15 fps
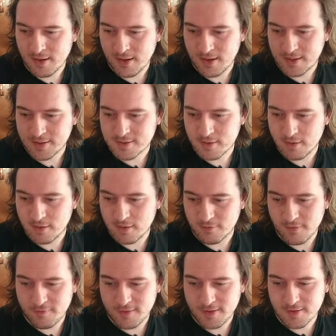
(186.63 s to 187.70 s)
It's called
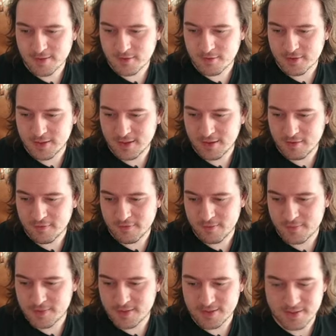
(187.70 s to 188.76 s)
15 sorting
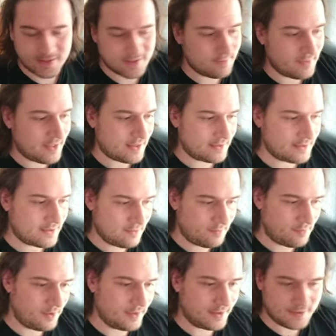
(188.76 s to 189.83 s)
algorithms in 6 minutes. I'll
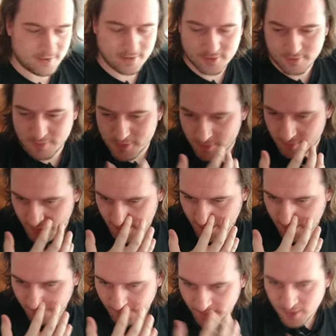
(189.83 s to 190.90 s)
put a link to the description
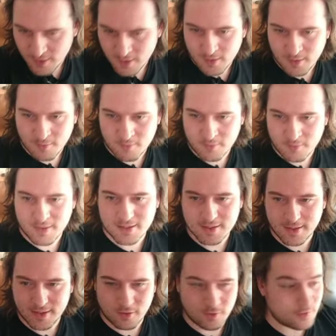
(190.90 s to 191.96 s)
below. But
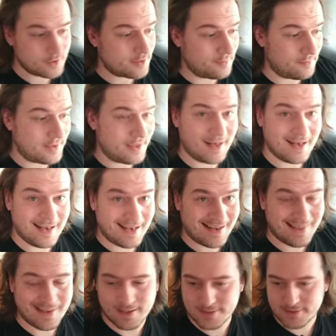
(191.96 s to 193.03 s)
basically it looks something
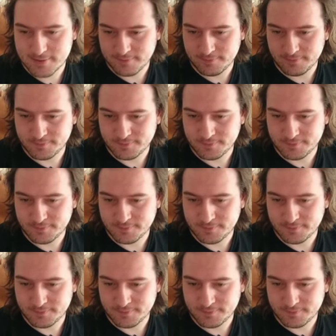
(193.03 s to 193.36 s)
like this.